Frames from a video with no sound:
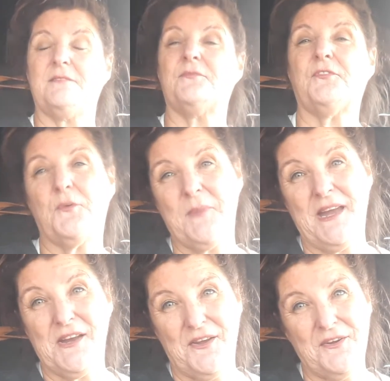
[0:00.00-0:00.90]
and for
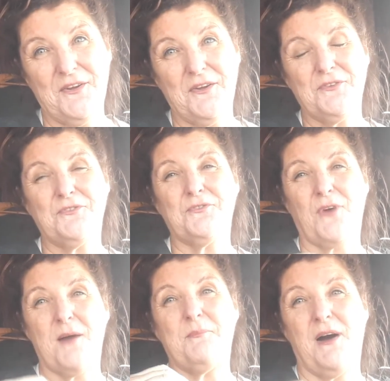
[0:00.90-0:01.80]
me to
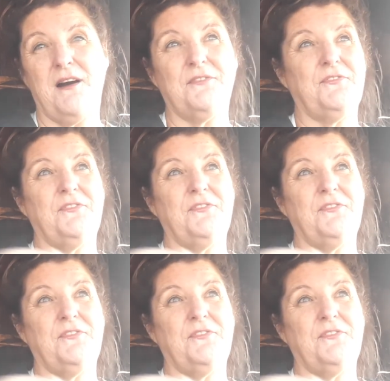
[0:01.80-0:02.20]
drop off